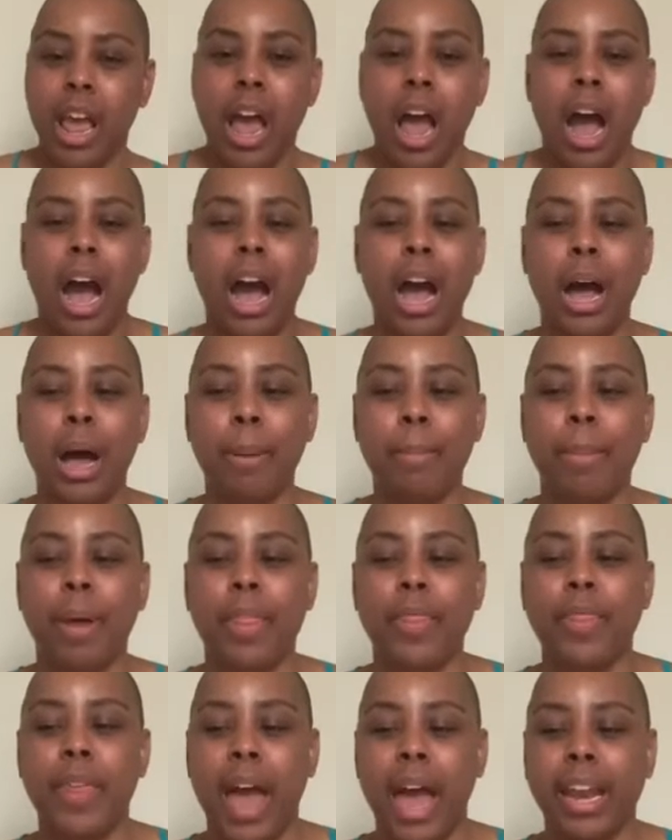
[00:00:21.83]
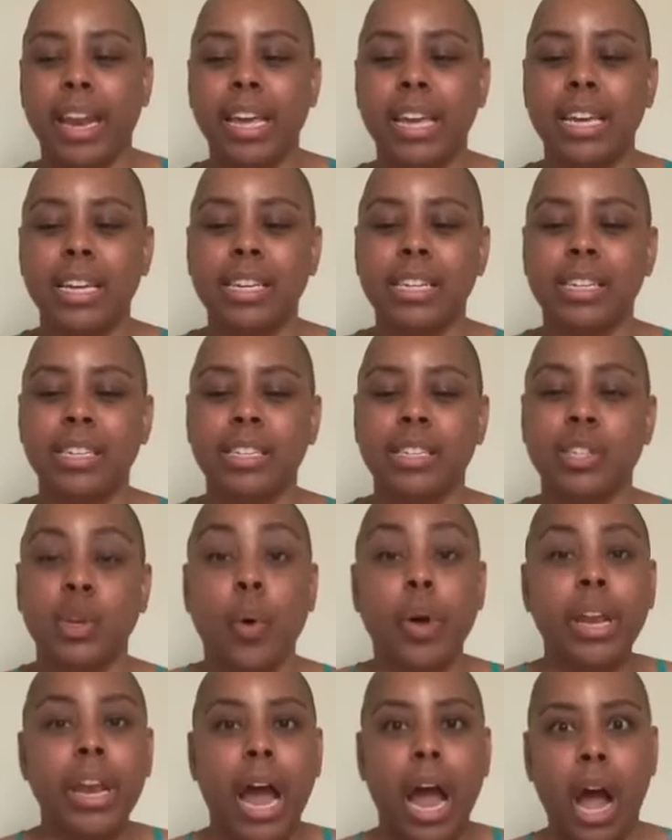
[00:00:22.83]
That is
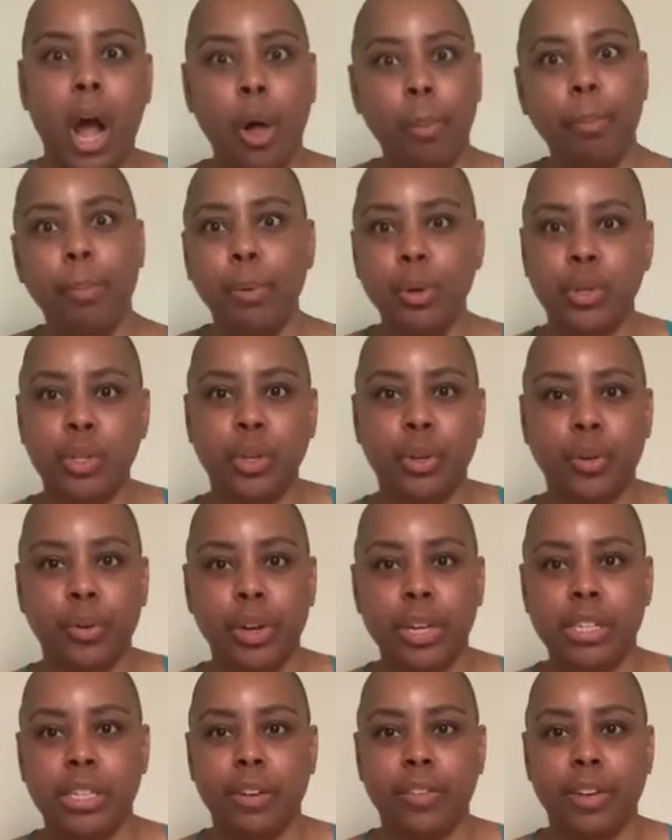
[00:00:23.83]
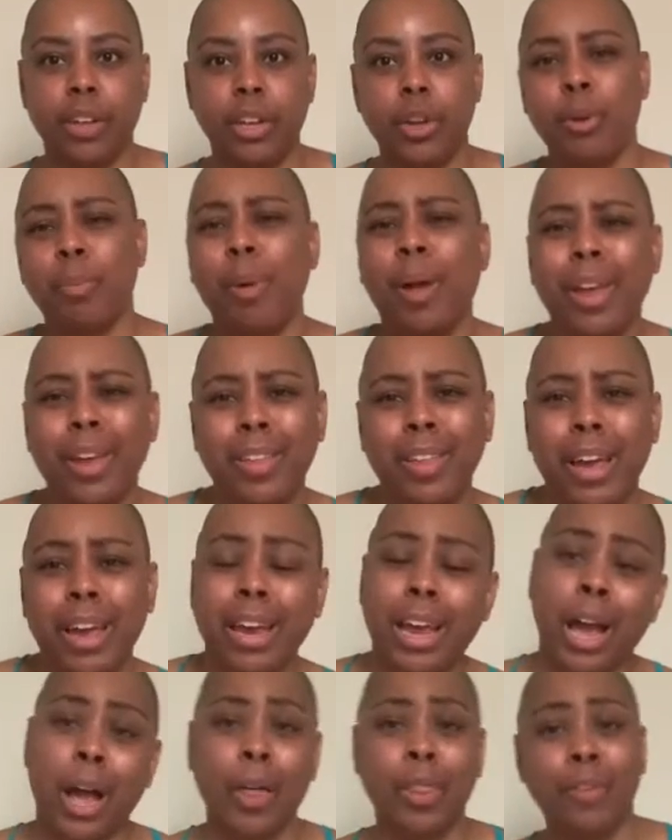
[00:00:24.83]
going to help boost your creativity. You're probably like,
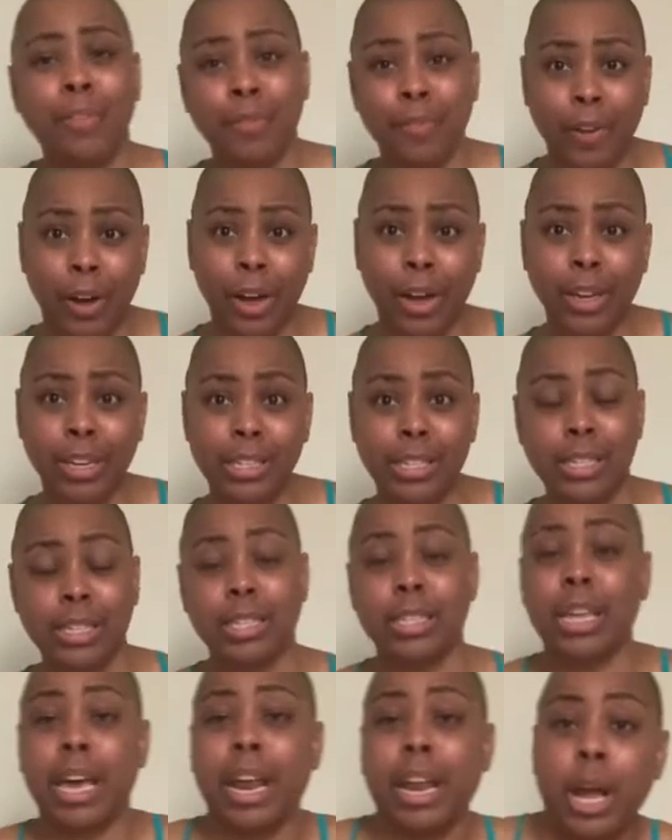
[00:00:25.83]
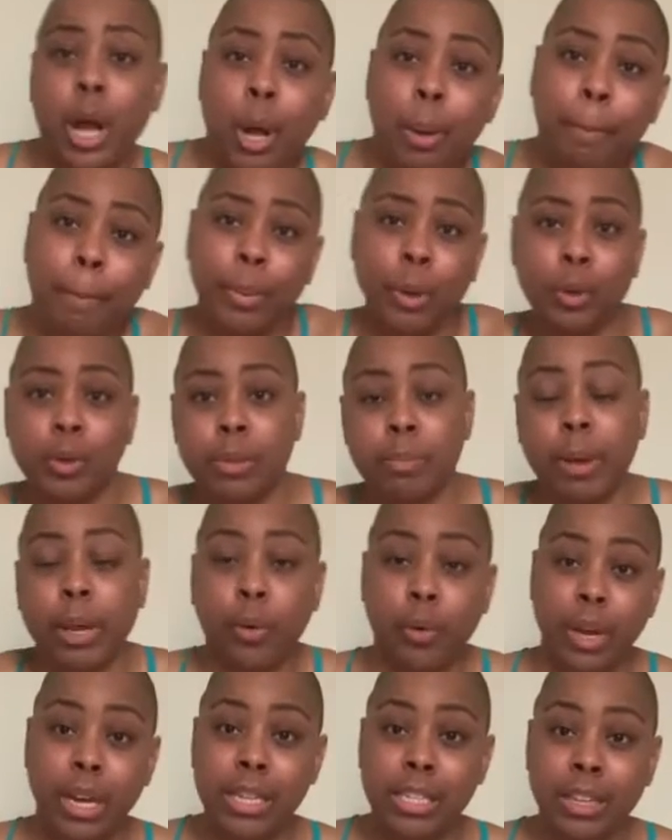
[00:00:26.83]
how the fuck does that help boost my
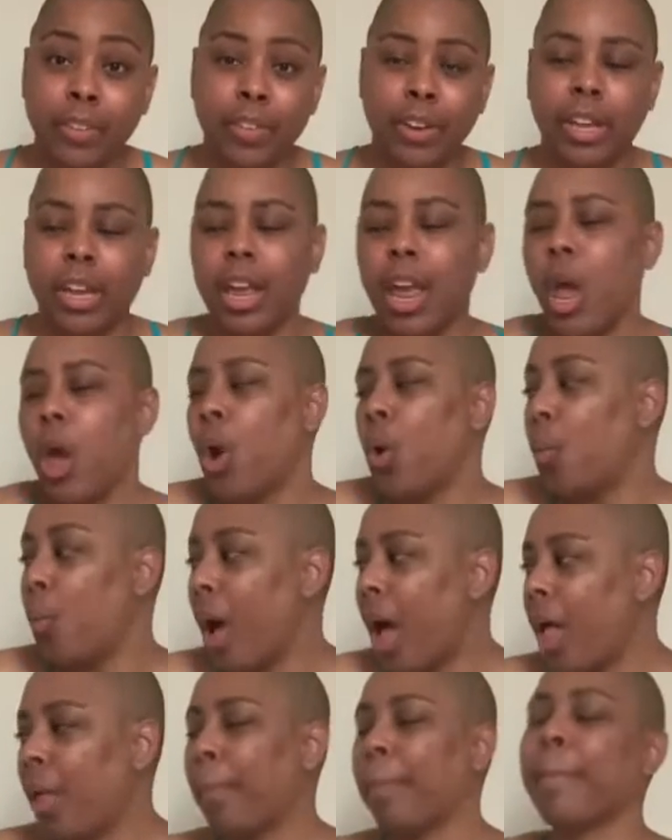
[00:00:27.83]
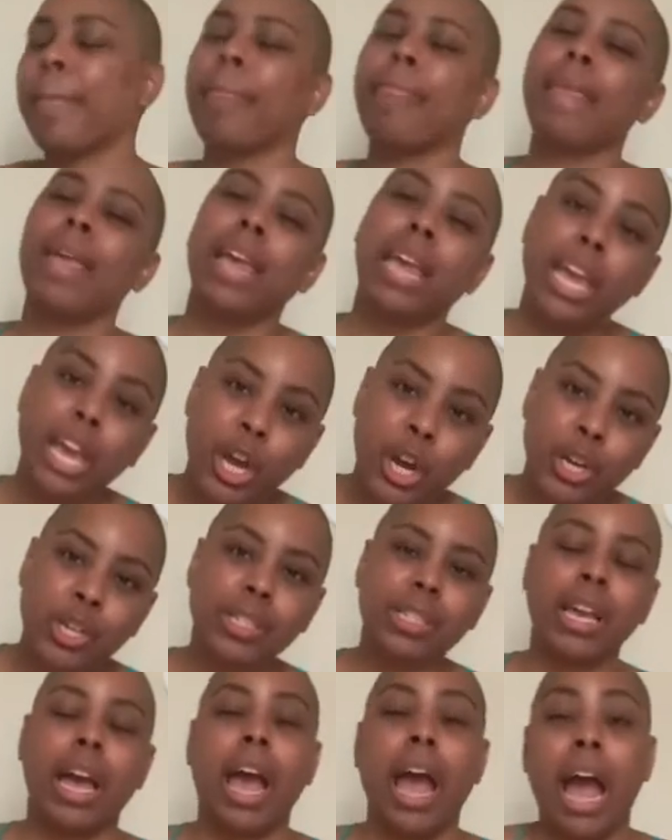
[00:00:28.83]
creativity? Well, here's
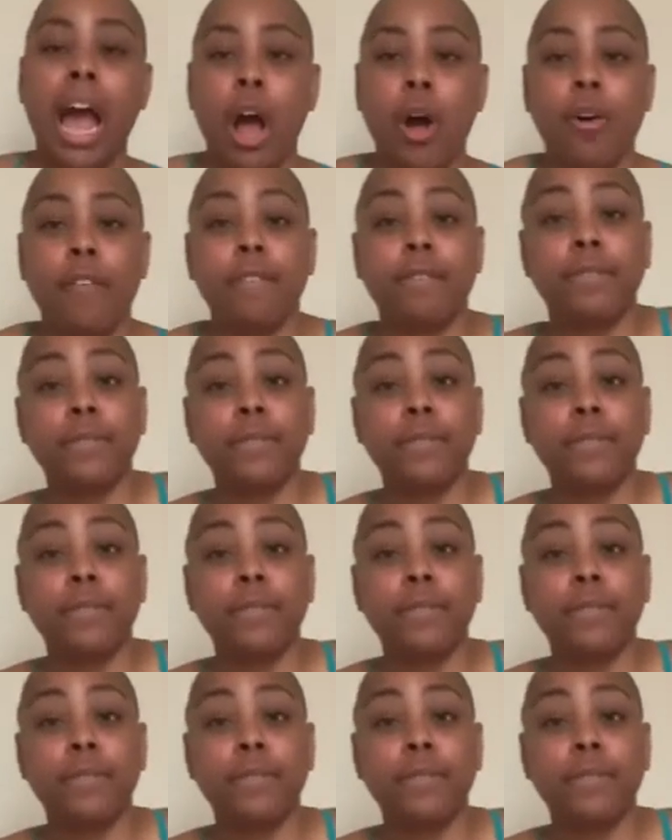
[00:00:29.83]
how.